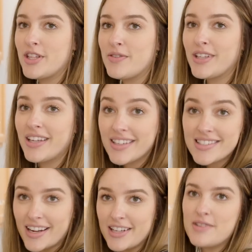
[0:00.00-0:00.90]
and they're really
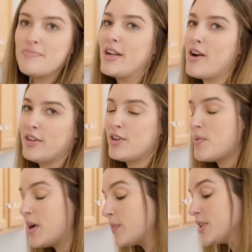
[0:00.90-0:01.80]
excited to meet our little
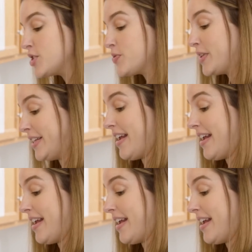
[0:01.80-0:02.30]
one, which is really